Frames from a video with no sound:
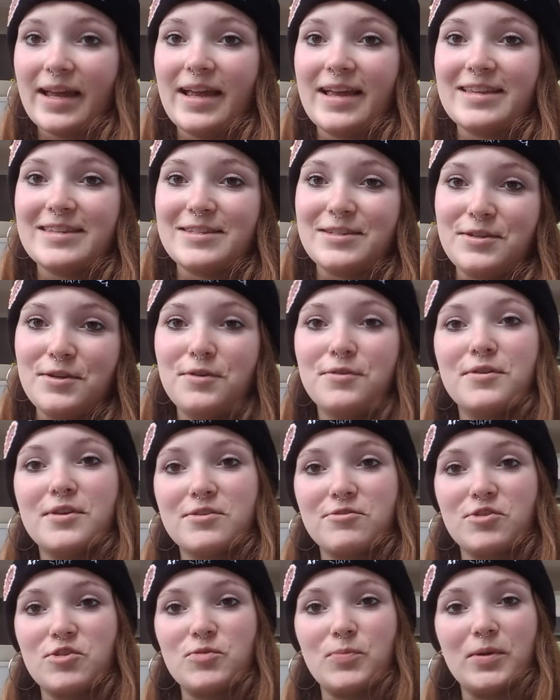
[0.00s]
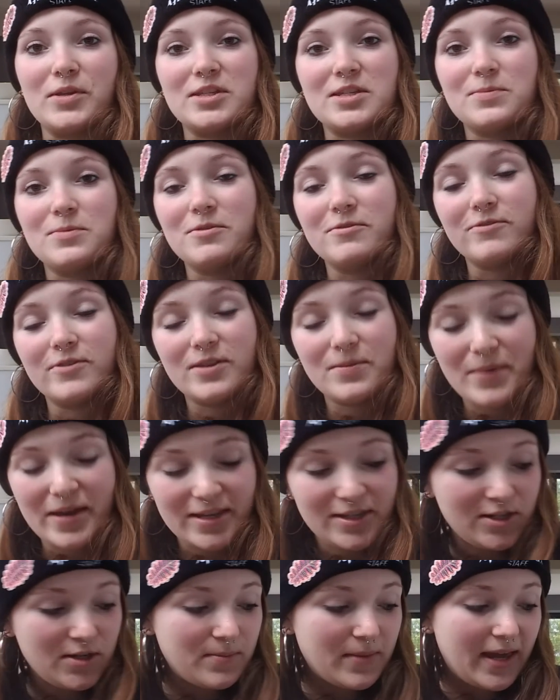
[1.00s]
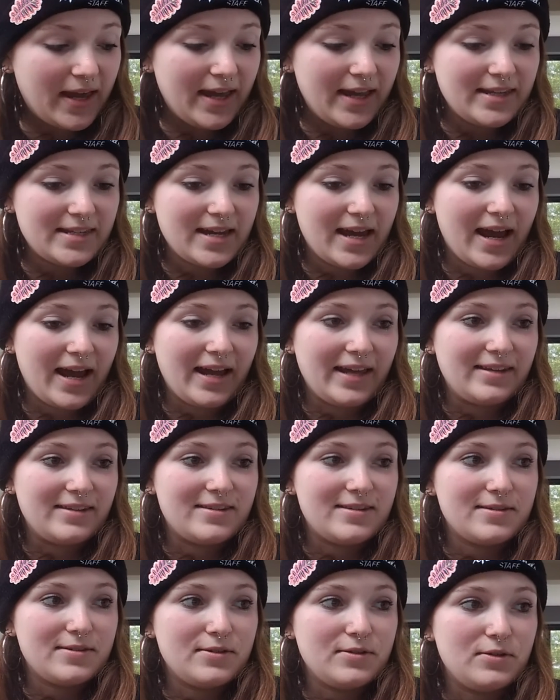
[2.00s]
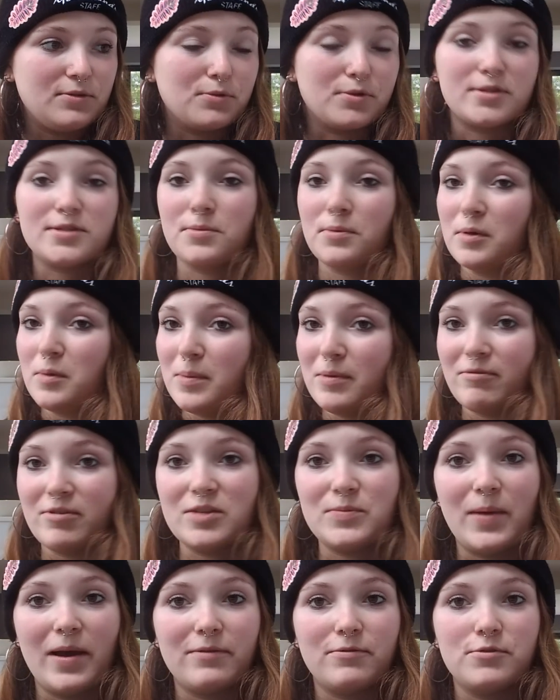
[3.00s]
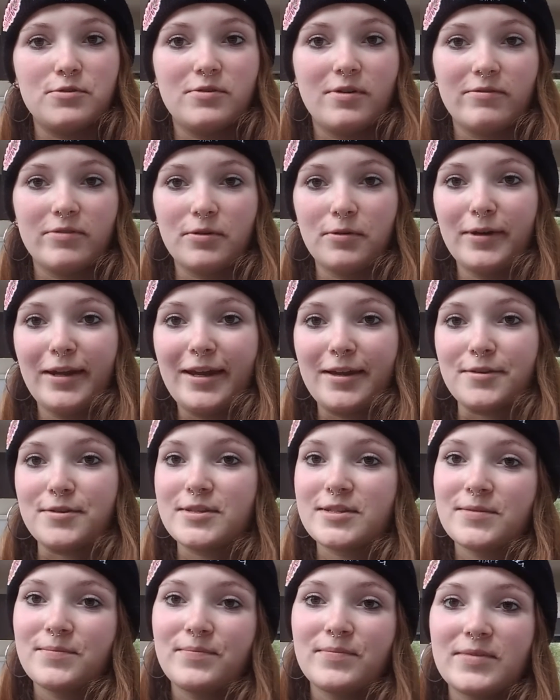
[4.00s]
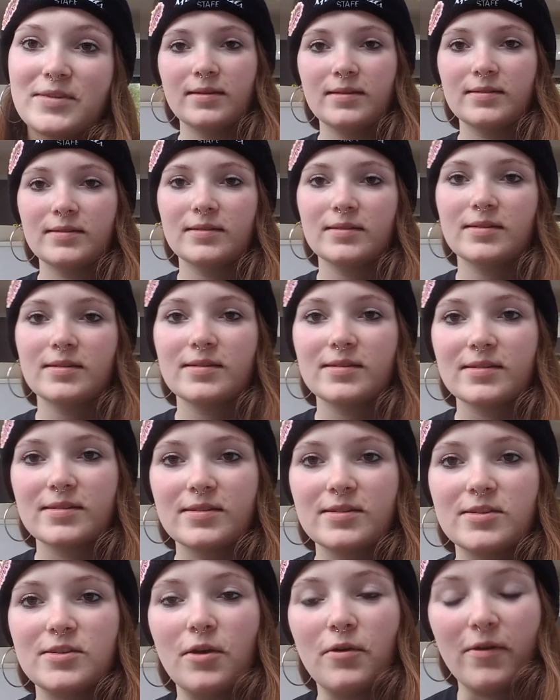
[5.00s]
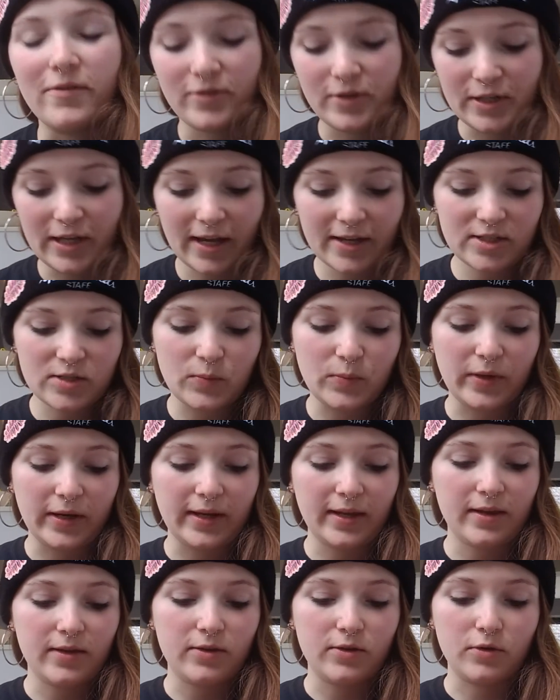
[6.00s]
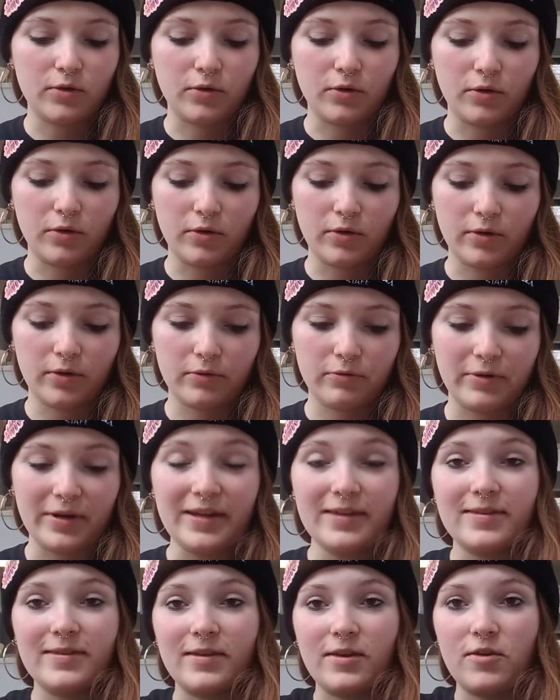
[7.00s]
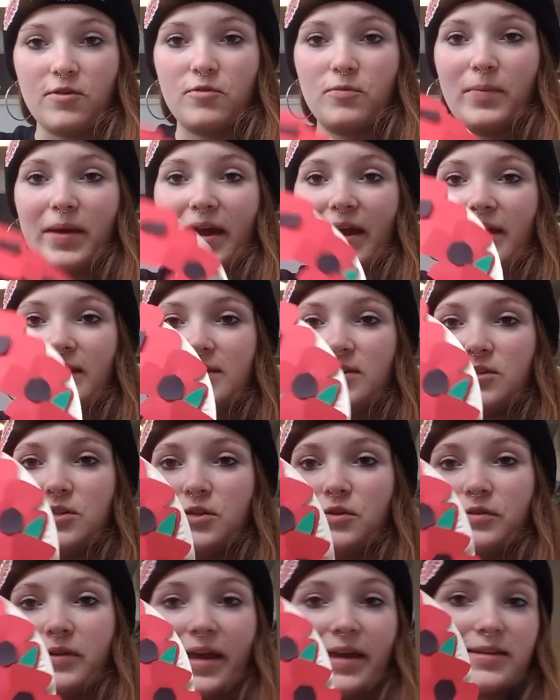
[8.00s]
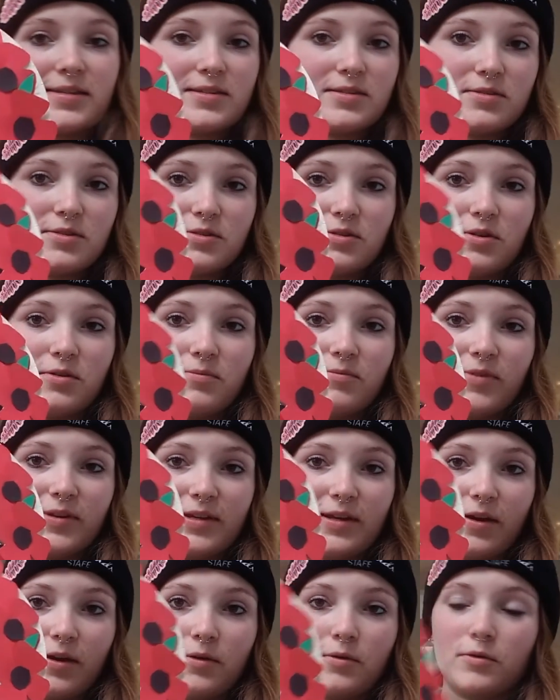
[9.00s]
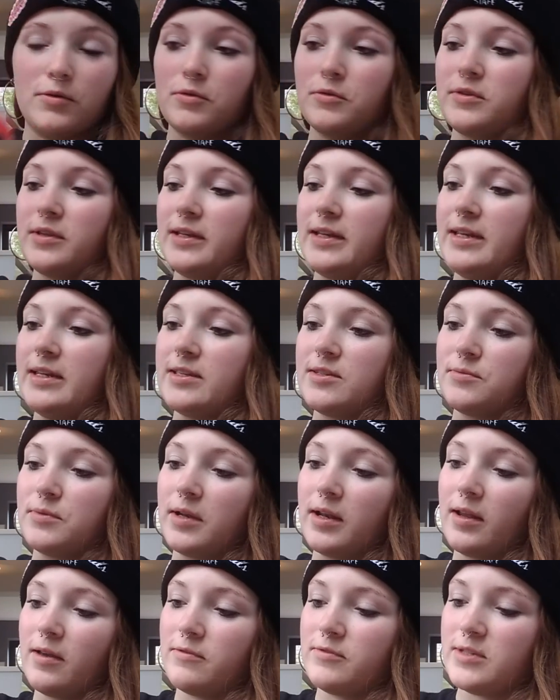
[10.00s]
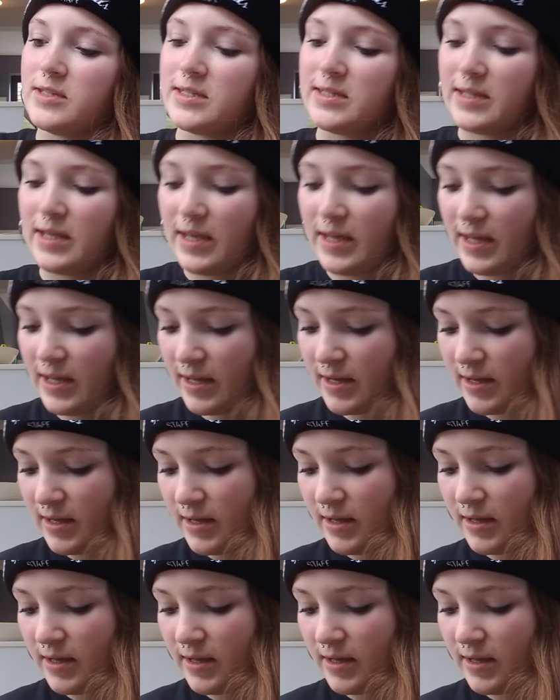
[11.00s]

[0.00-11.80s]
it's you that's responsible for the mess you made, and you also want to be respectful to everyone else. So if you'd like to bring your wreath that you've made to your next Zoom video, all the leaders would love to see